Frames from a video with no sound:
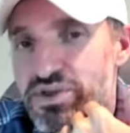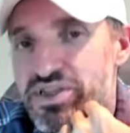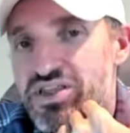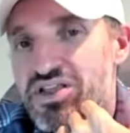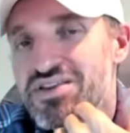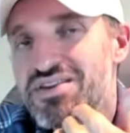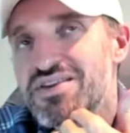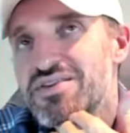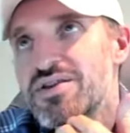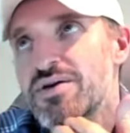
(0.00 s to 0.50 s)
But
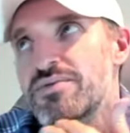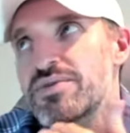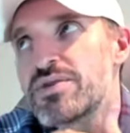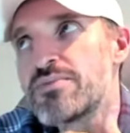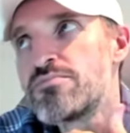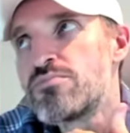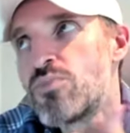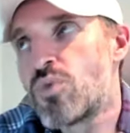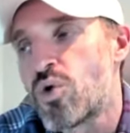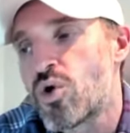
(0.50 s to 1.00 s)
the the, the
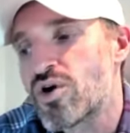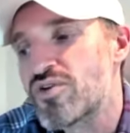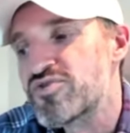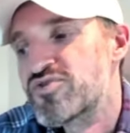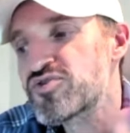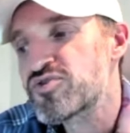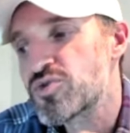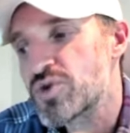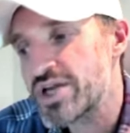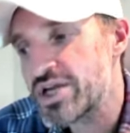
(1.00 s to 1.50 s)
more
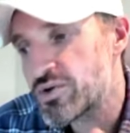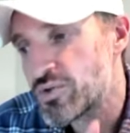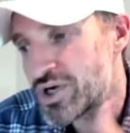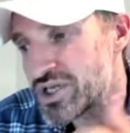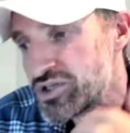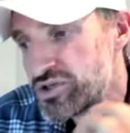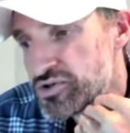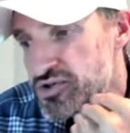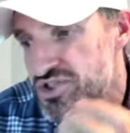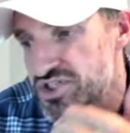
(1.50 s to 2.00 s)

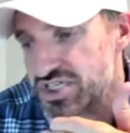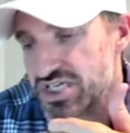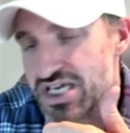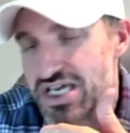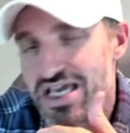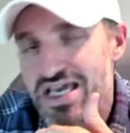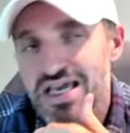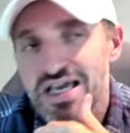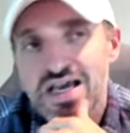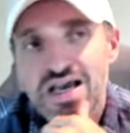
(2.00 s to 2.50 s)
frequent you
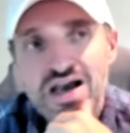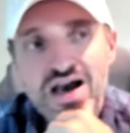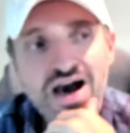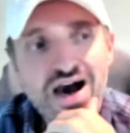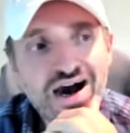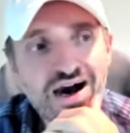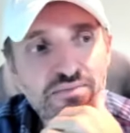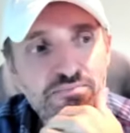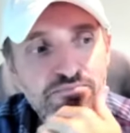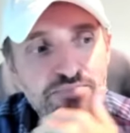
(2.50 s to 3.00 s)
see
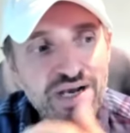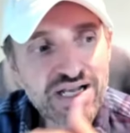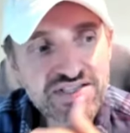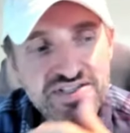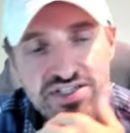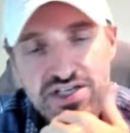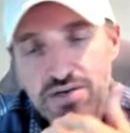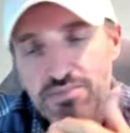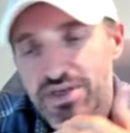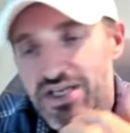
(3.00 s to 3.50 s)
uh,
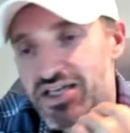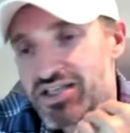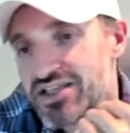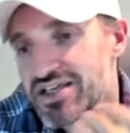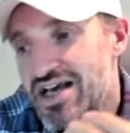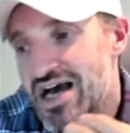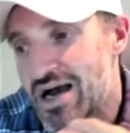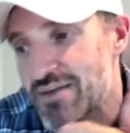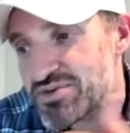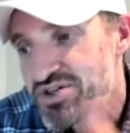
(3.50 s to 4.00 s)
bets coming in
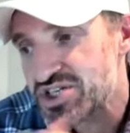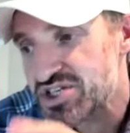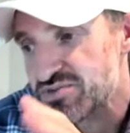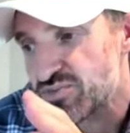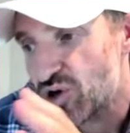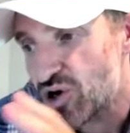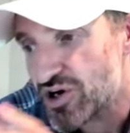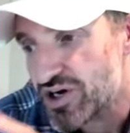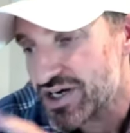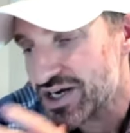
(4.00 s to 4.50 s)
the options
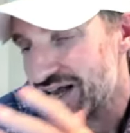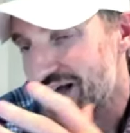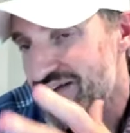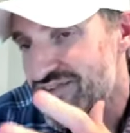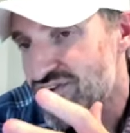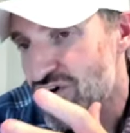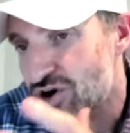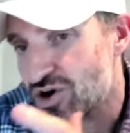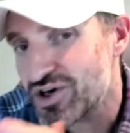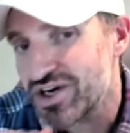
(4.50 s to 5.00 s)
market ahead
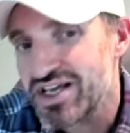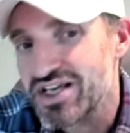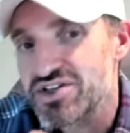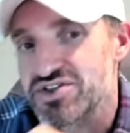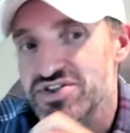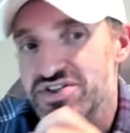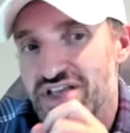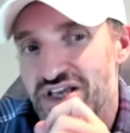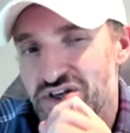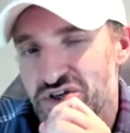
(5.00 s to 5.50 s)
of
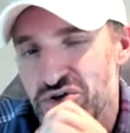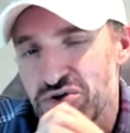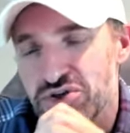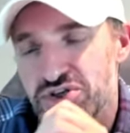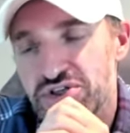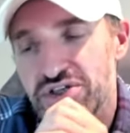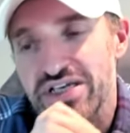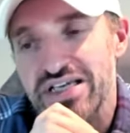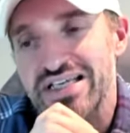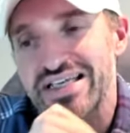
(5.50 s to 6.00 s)
earnings, they
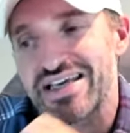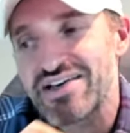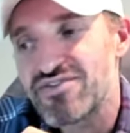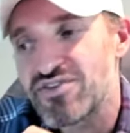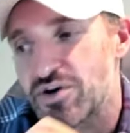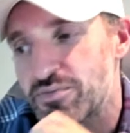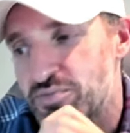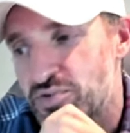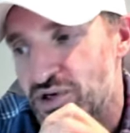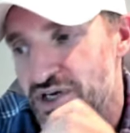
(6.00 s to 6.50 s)
usually give
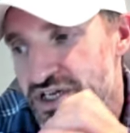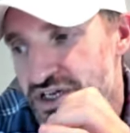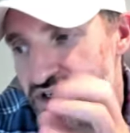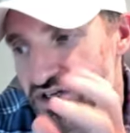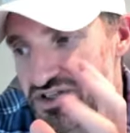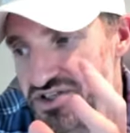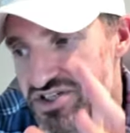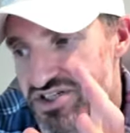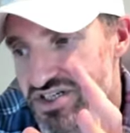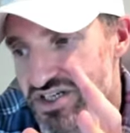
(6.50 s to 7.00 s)
a pretty
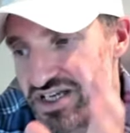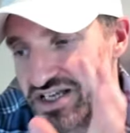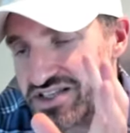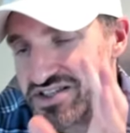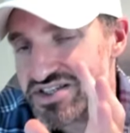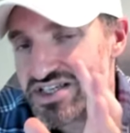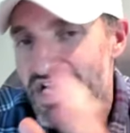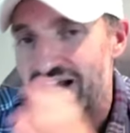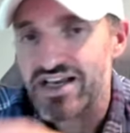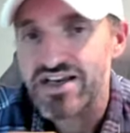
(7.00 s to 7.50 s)
good
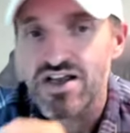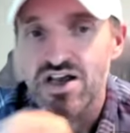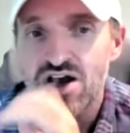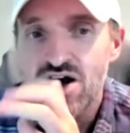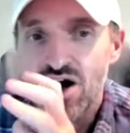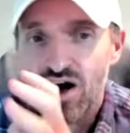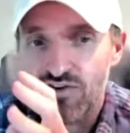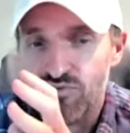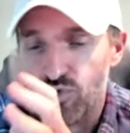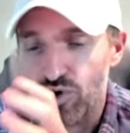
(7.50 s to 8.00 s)
insight
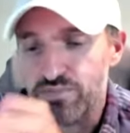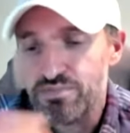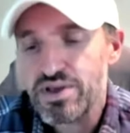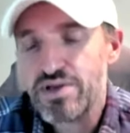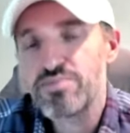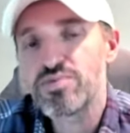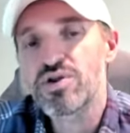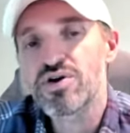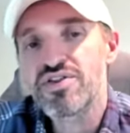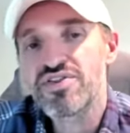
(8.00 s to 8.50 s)
of what
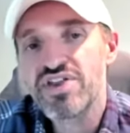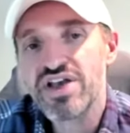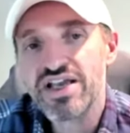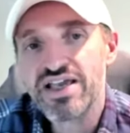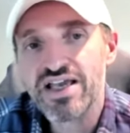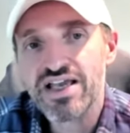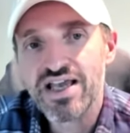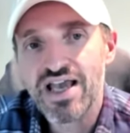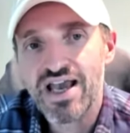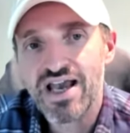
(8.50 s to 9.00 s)
people are thinking.